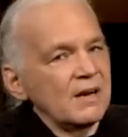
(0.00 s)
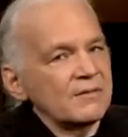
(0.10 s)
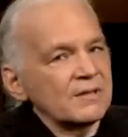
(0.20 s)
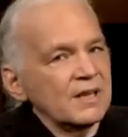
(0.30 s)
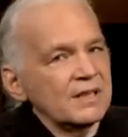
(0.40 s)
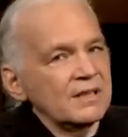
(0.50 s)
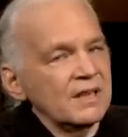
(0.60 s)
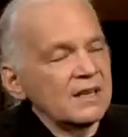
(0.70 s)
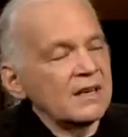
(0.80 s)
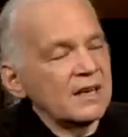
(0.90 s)
after
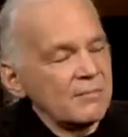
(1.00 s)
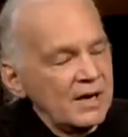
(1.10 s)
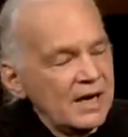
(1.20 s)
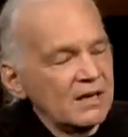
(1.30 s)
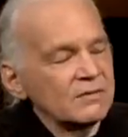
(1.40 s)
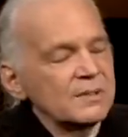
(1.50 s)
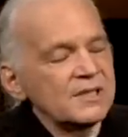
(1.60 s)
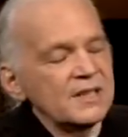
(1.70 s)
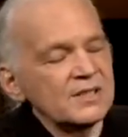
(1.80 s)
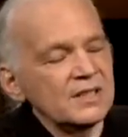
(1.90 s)
I got a buyout from the
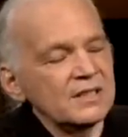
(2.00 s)
Tennessean,